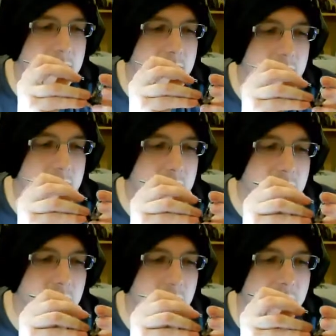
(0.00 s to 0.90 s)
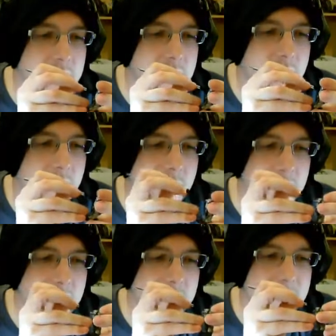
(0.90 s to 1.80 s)
every other army you came up
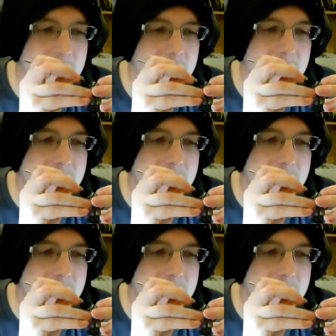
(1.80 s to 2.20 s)
against had